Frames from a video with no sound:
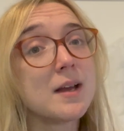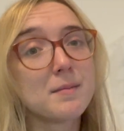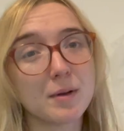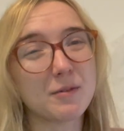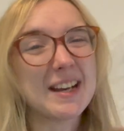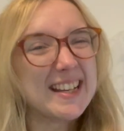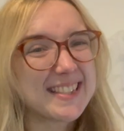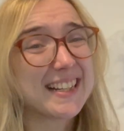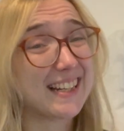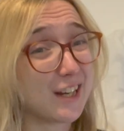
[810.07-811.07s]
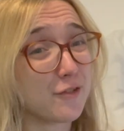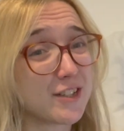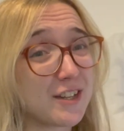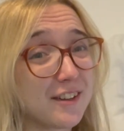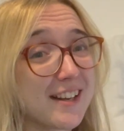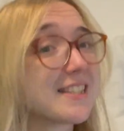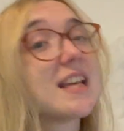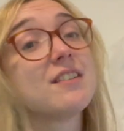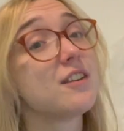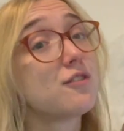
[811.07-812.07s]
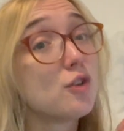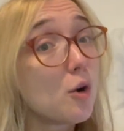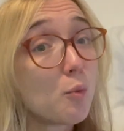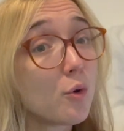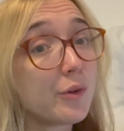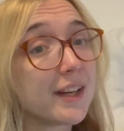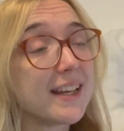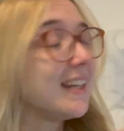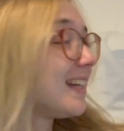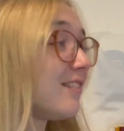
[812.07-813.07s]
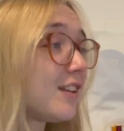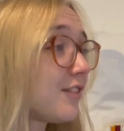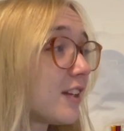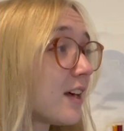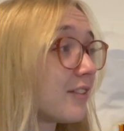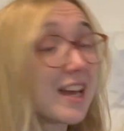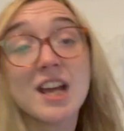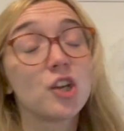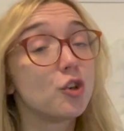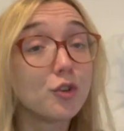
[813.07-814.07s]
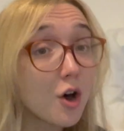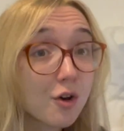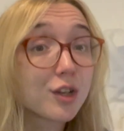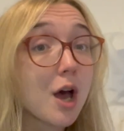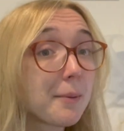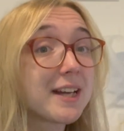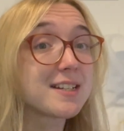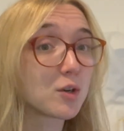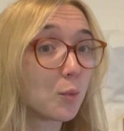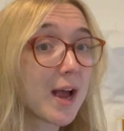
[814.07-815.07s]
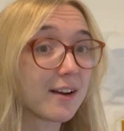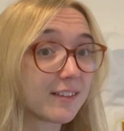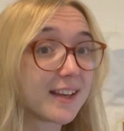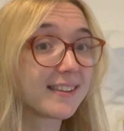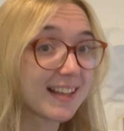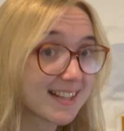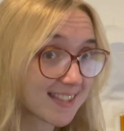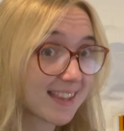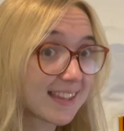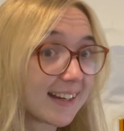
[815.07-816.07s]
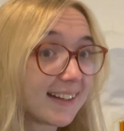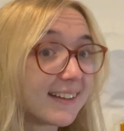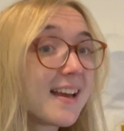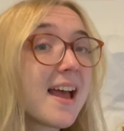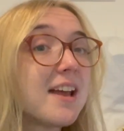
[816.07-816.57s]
but realistically over two years, if you've not worn it, even if you love it, you're not going to wear it. That's the thing.